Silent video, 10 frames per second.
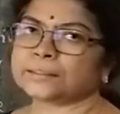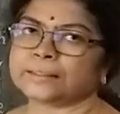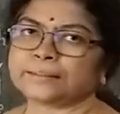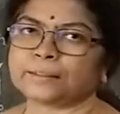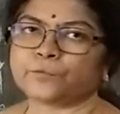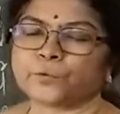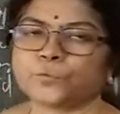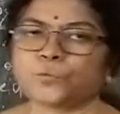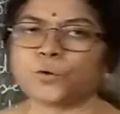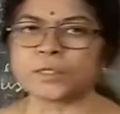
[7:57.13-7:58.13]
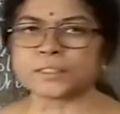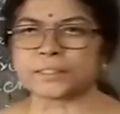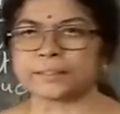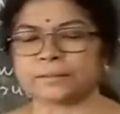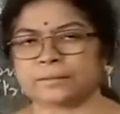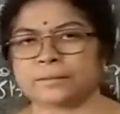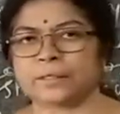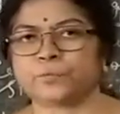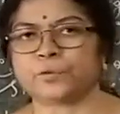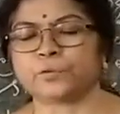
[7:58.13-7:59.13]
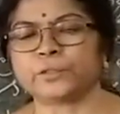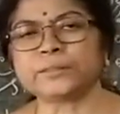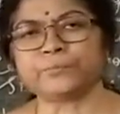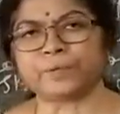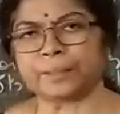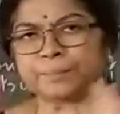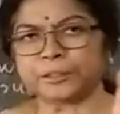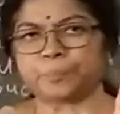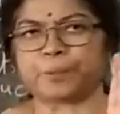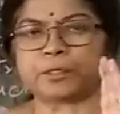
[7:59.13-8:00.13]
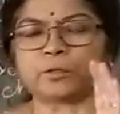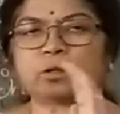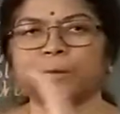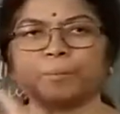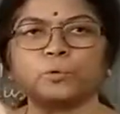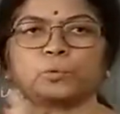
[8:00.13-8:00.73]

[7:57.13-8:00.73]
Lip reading: interview. Focused interview is very much particular about